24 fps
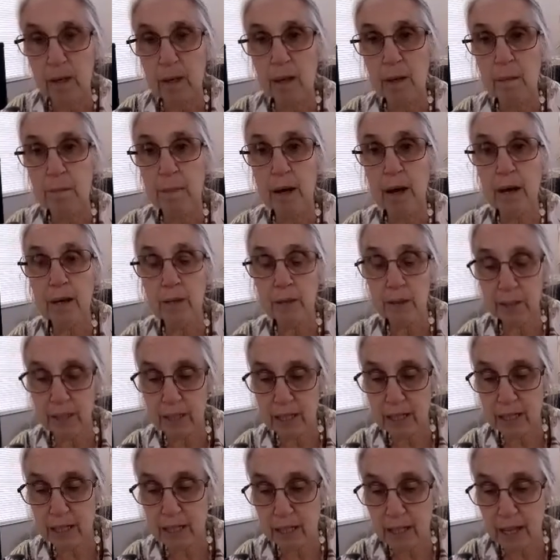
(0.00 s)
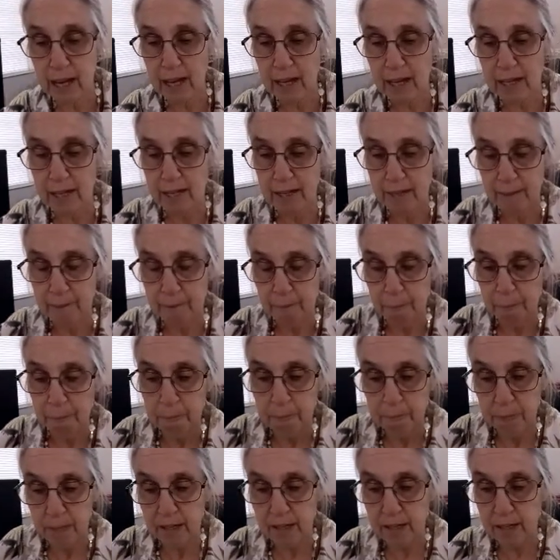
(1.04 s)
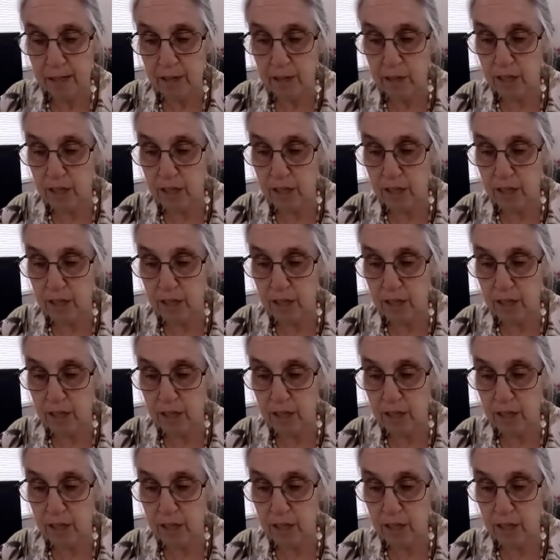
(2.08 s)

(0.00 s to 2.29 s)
Michael indicated that as